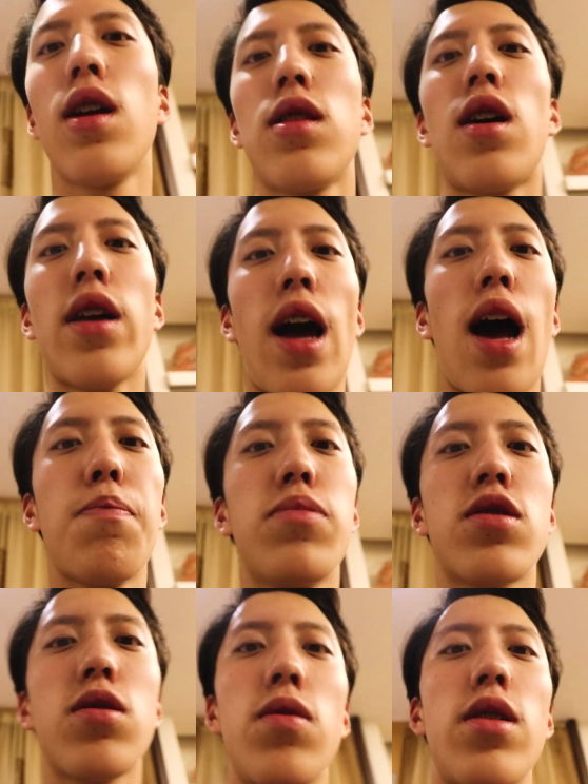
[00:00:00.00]
a lot of
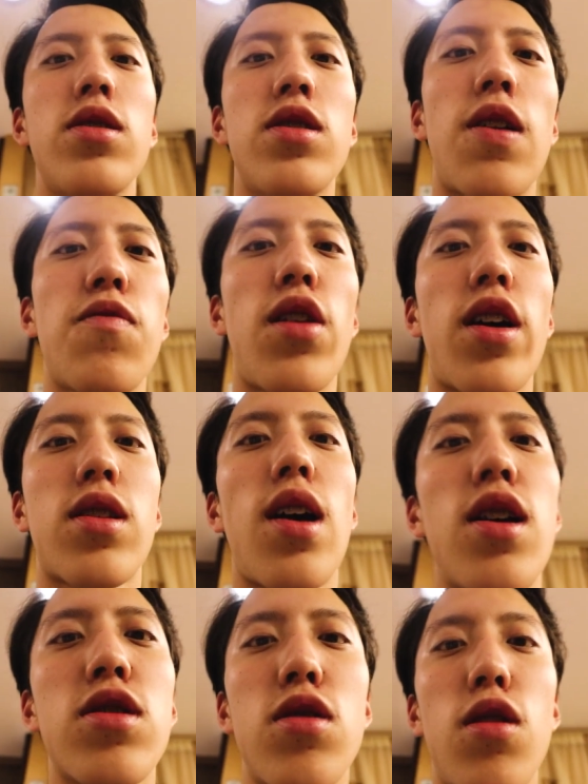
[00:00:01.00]
episode and stuff like
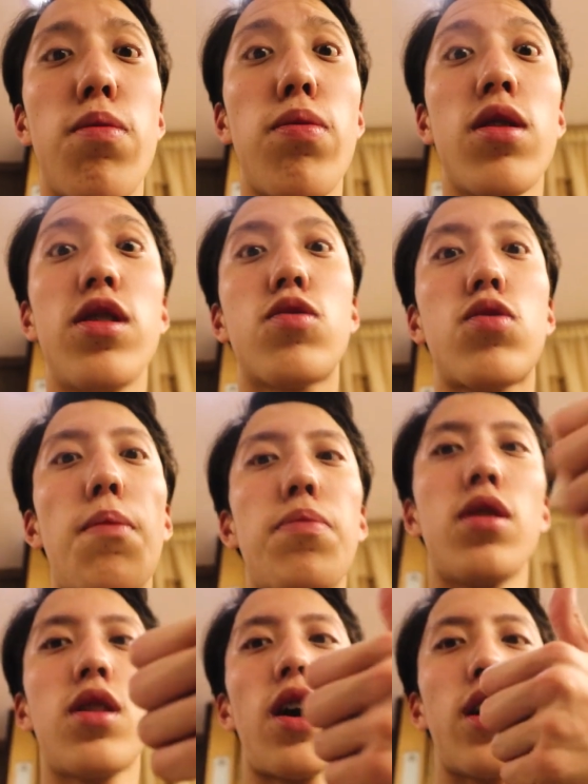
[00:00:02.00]
that. So please drop a
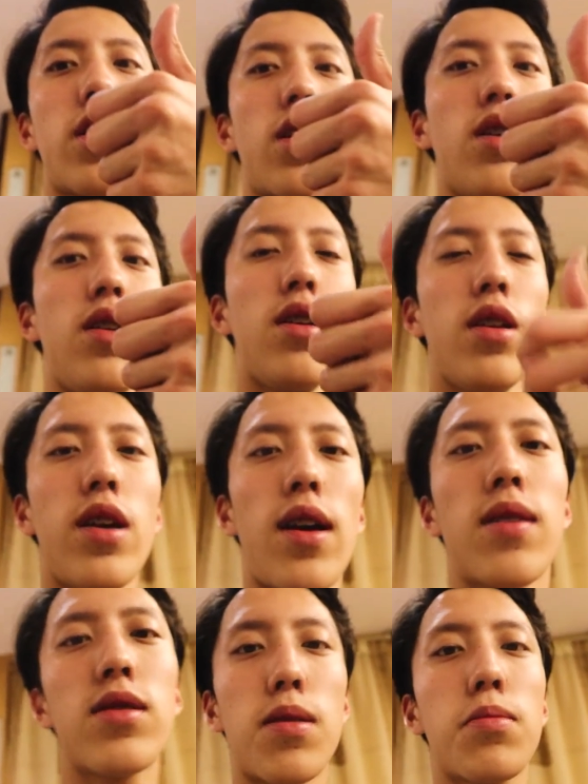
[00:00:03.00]
like
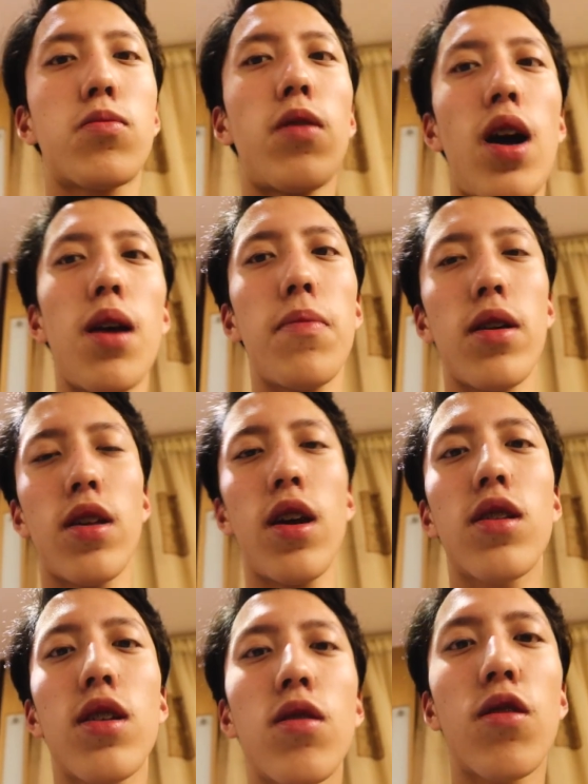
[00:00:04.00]
and subscribe and
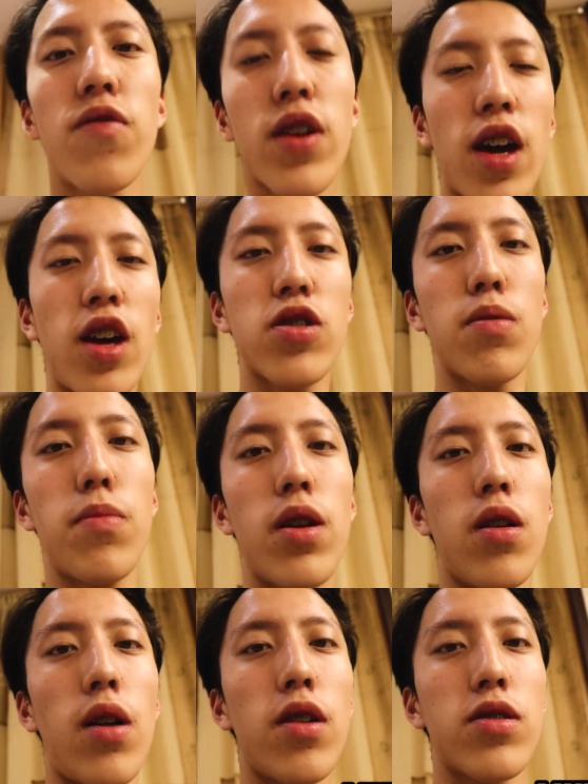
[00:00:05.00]
hit the notification
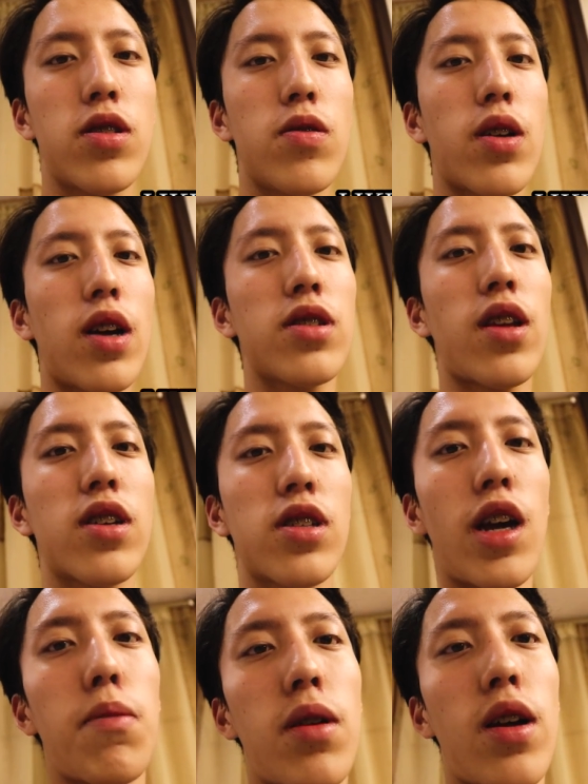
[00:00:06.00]
bell. I'll see you guys next
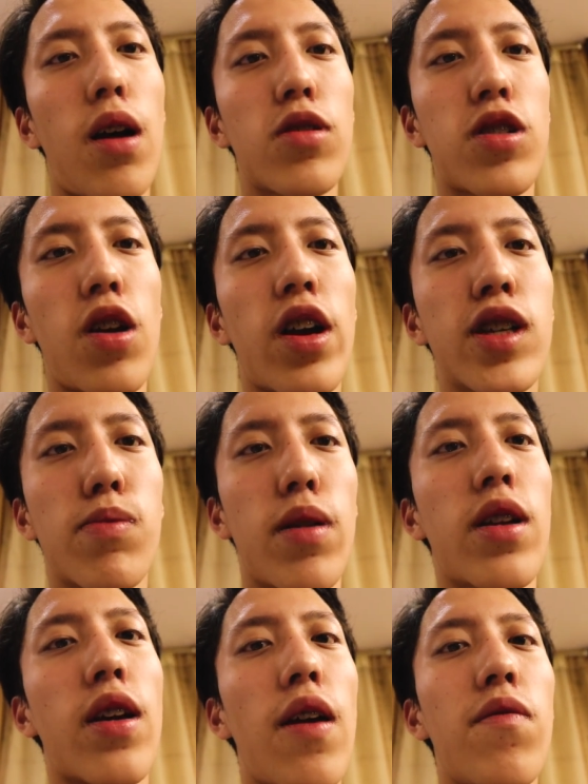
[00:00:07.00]
time, and I'll start
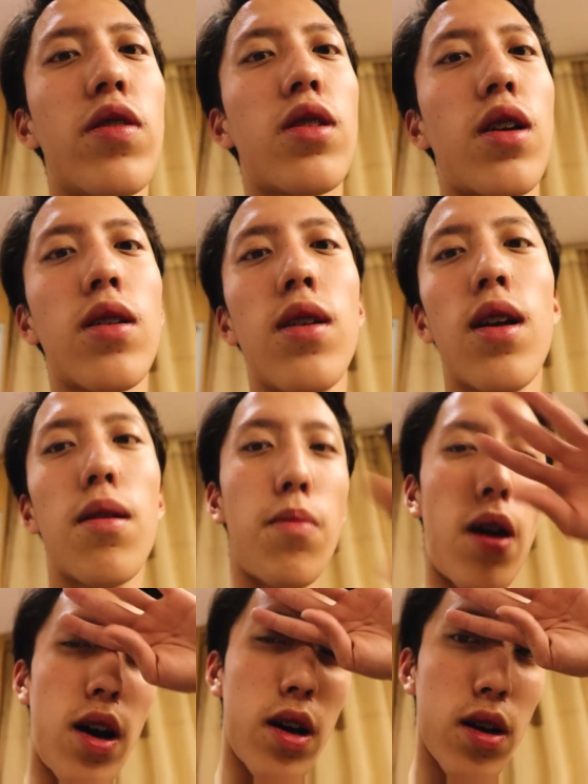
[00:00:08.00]
explaining everything.
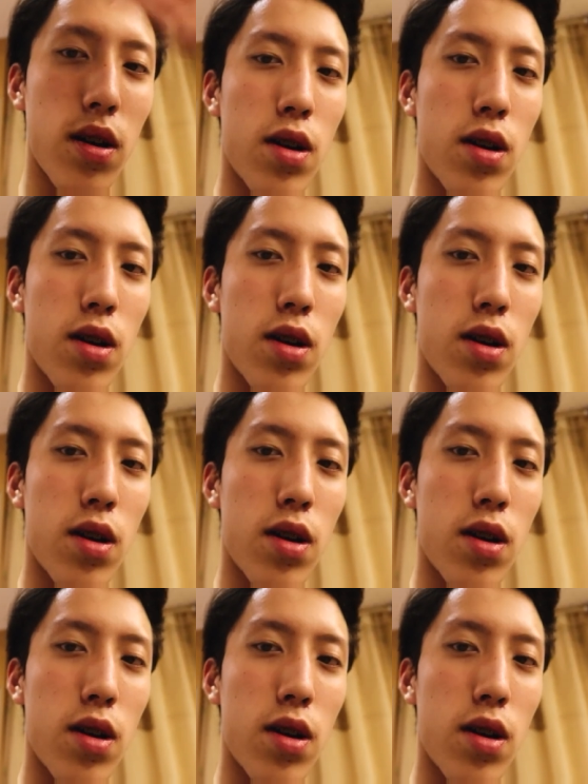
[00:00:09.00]
Bye.